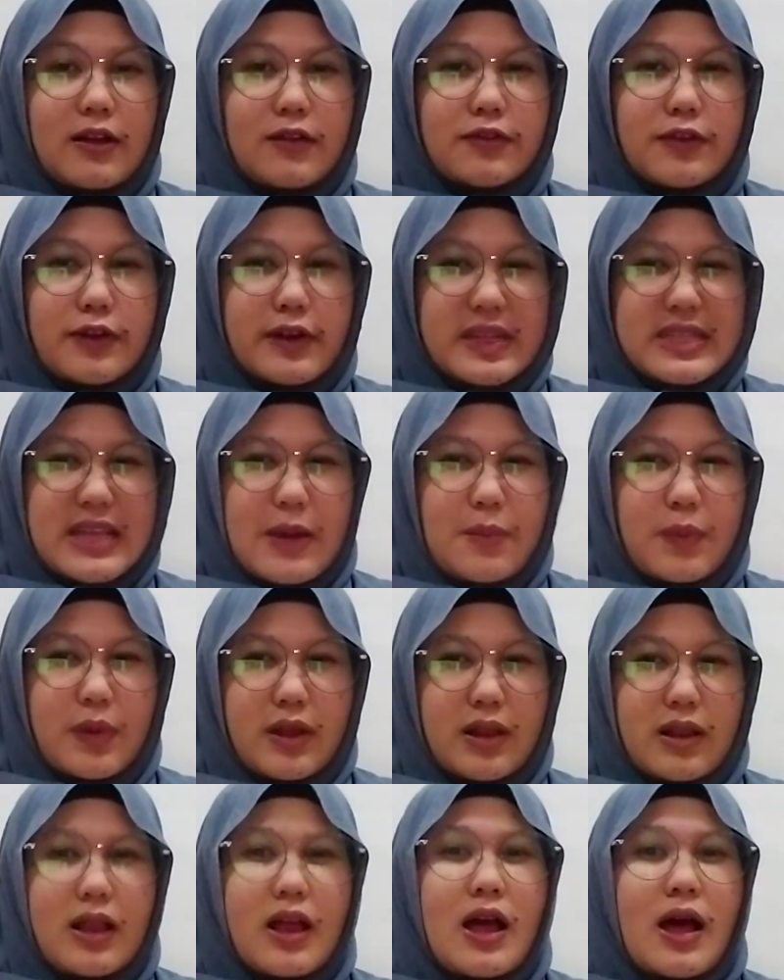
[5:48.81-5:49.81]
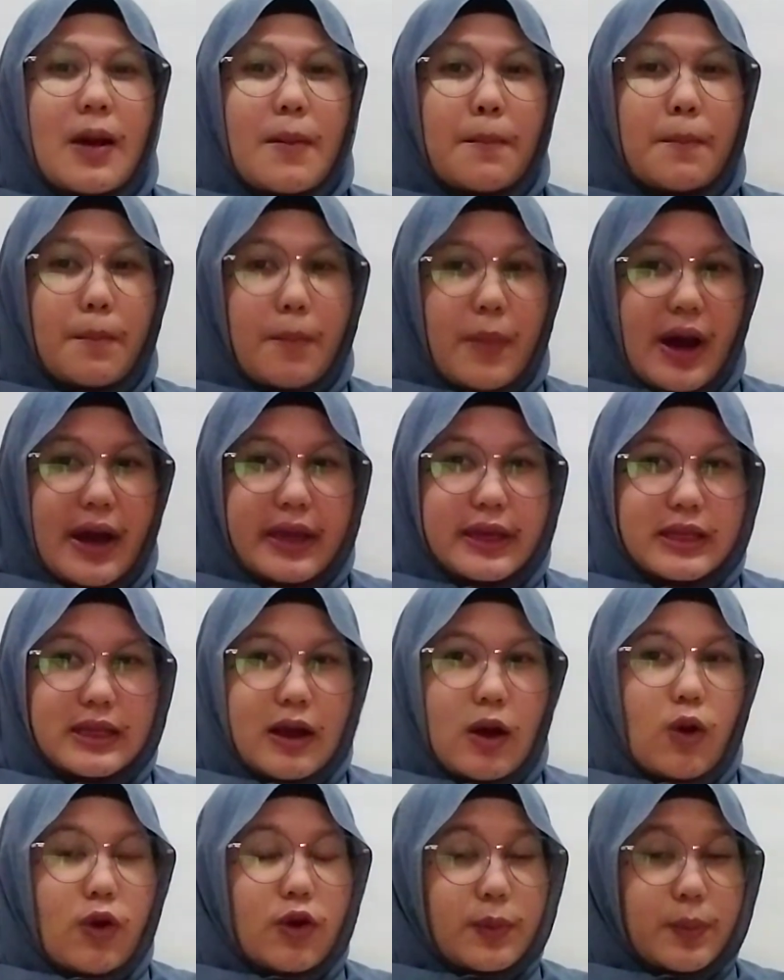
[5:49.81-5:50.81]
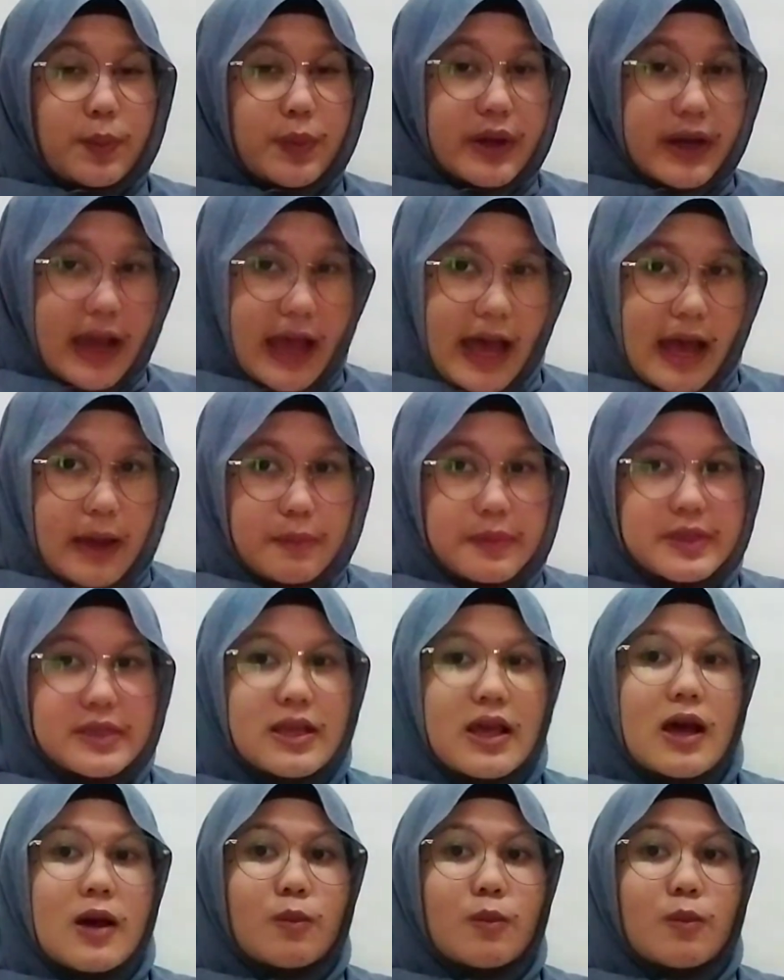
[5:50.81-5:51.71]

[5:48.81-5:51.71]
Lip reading: for example, might or perhaps,